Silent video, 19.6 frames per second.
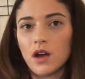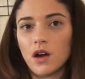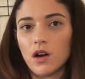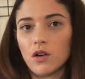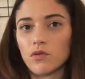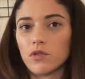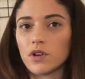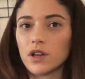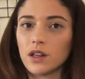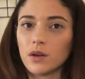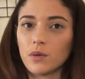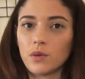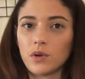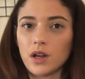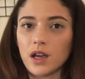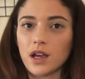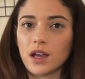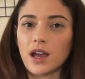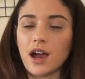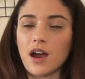i really want
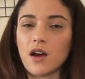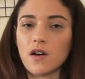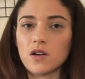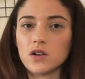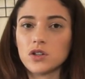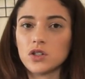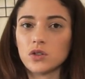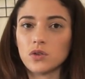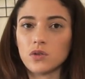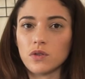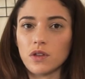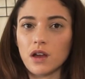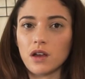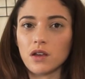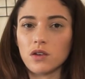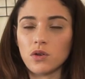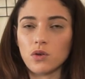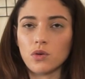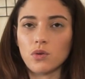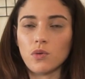to encourage you that
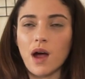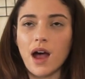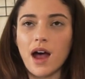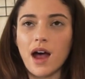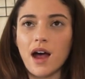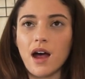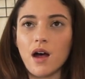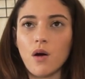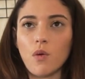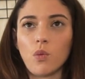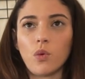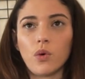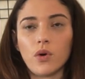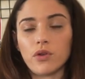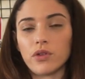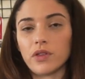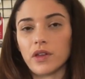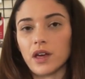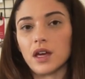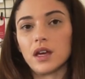you are
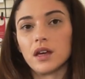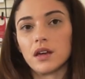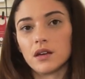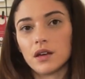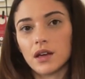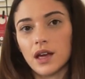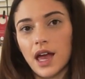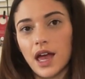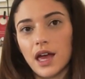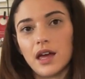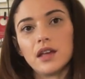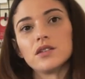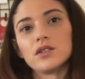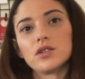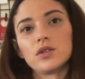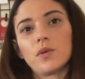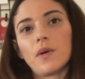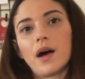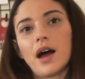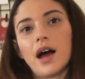worthy as
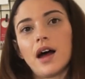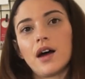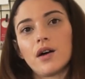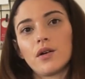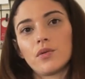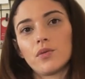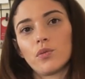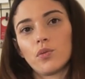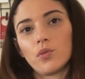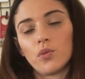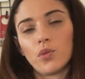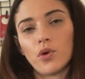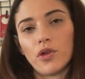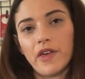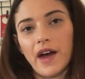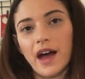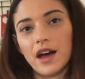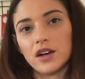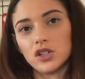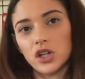you are
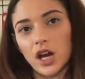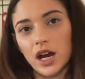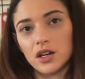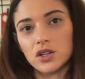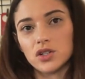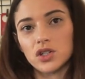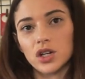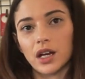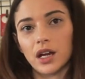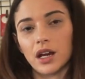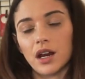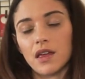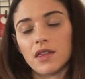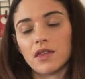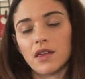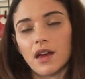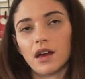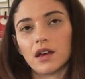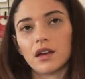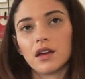without changing
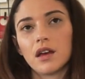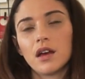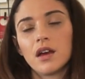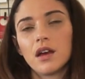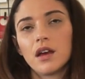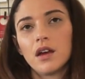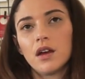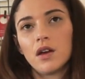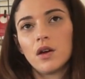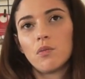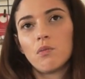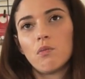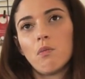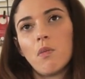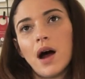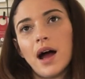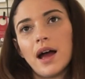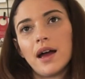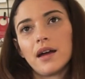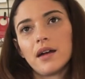anything
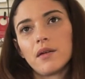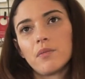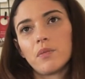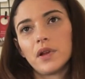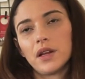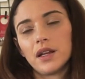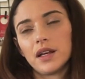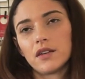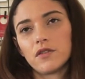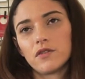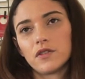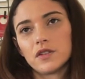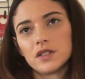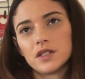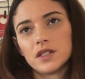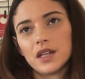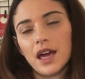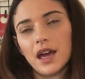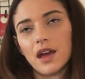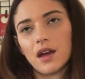my belief is
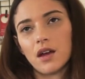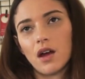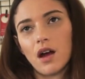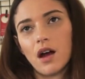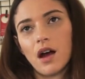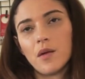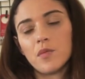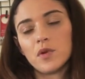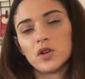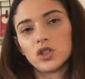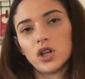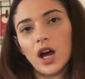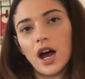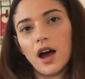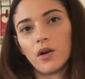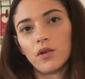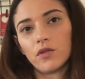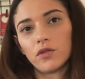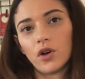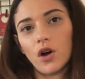that i'm a
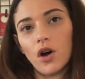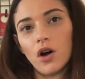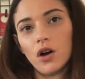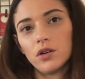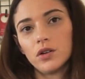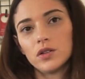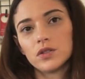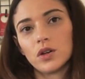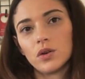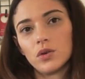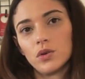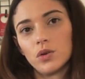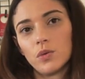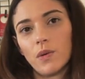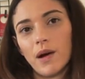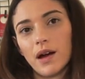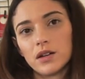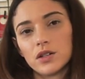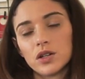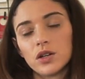child of god so you
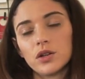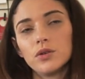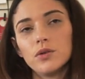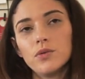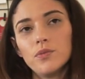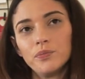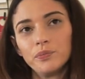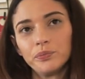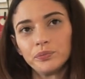are too